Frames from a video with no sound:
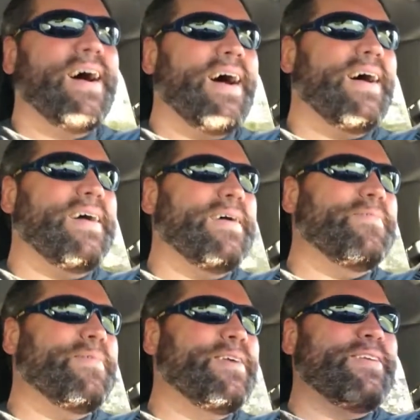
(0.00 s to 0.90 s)

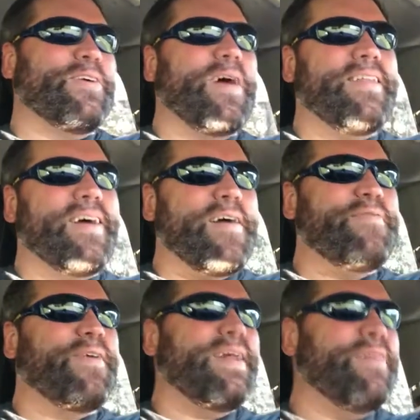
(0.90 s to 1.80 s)
So I
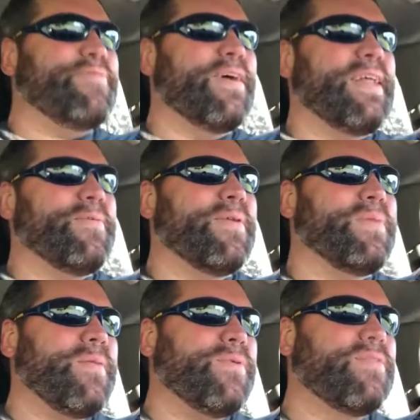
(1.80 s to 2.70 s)
find it funny
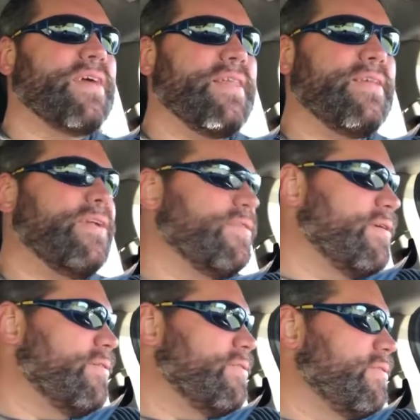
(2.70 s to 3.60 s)
when people say, you
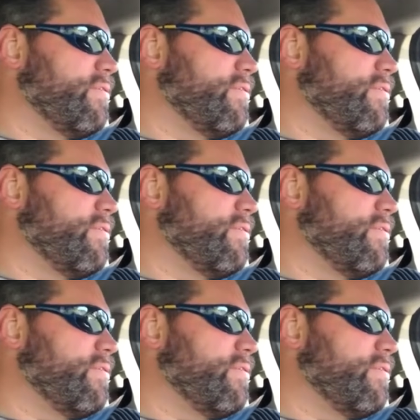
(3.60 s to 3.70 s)
know,